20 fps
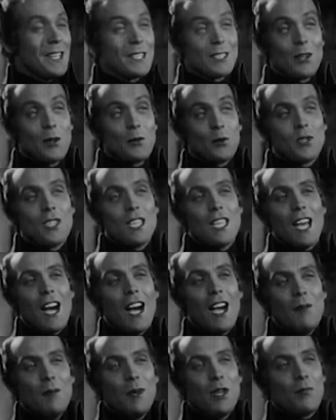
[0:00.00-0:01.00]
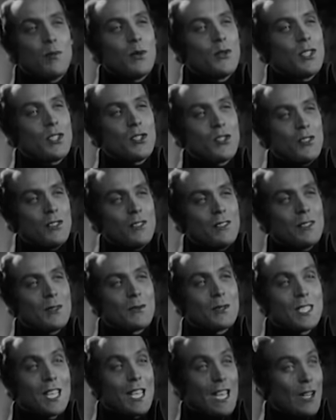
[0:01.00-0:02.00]
So you see, I'm in a position
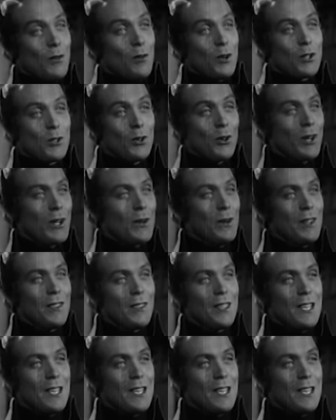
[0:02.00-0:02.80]
to say what you're only